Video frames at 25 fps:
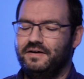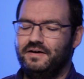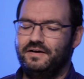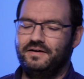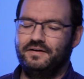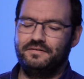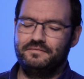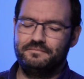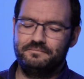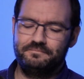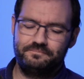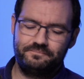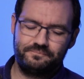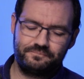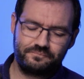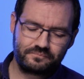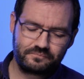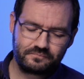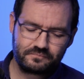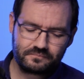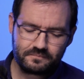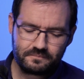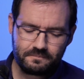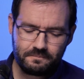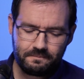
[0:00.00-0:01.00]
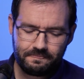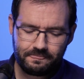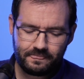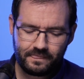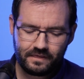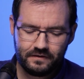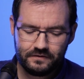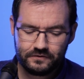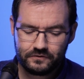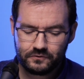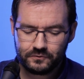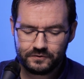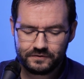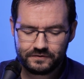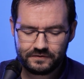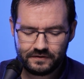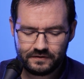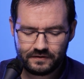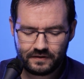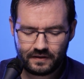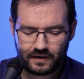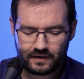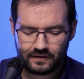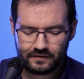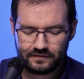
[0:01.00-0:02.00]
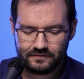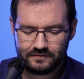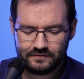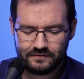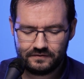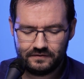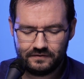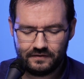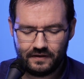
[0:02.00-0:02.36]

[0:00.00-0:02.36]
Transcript: And so we're seeing that